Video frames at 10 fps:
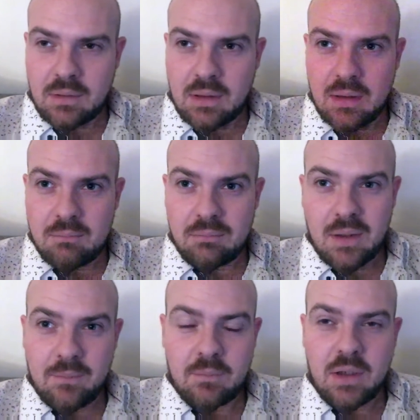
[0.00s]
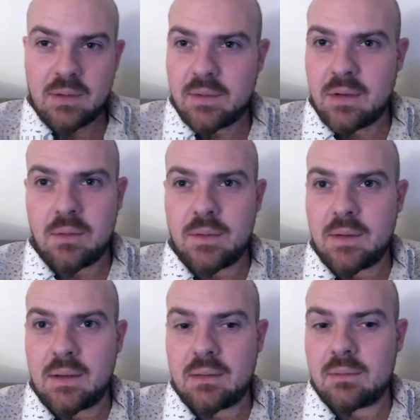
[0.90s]
I'm just
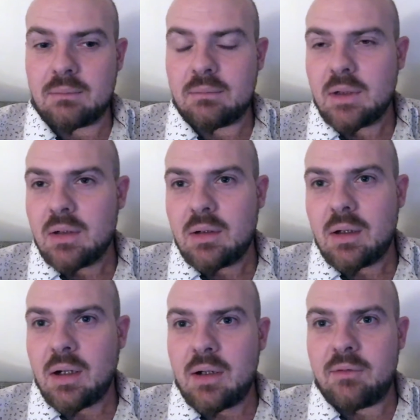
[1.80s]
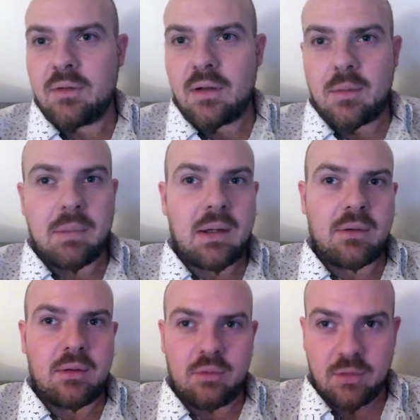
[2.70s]
using either the
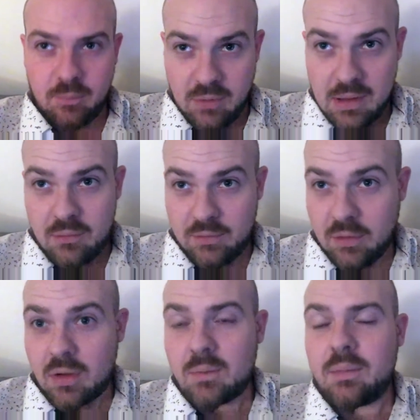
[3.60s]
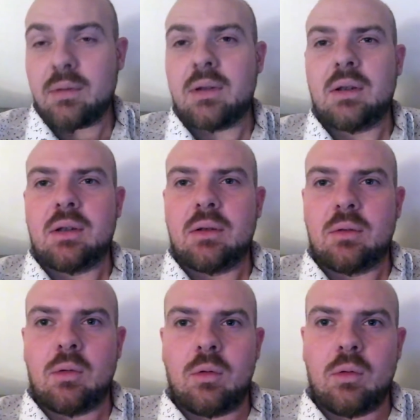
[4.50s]
panthenol spray on top,
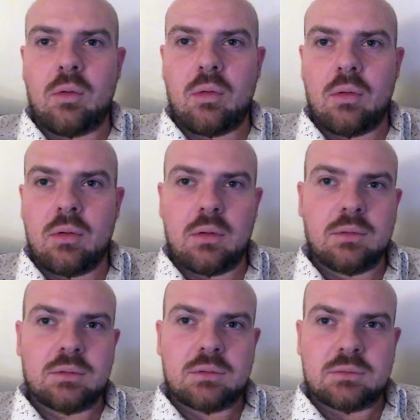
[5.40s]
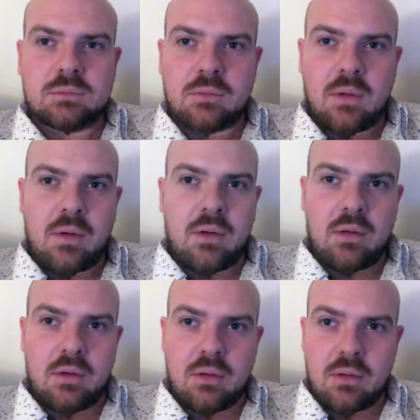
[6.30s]
or
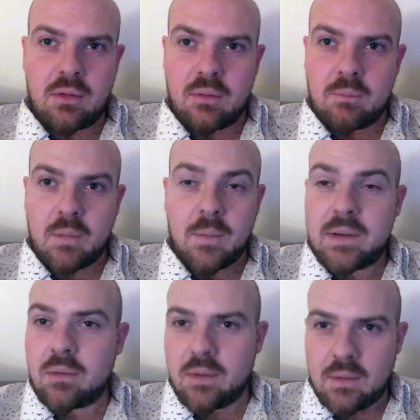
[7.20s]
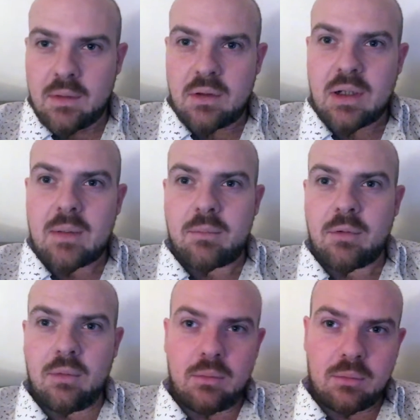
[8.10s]
I'm still using the
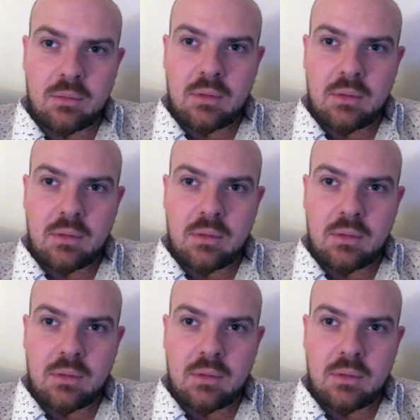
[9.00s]
shampoo,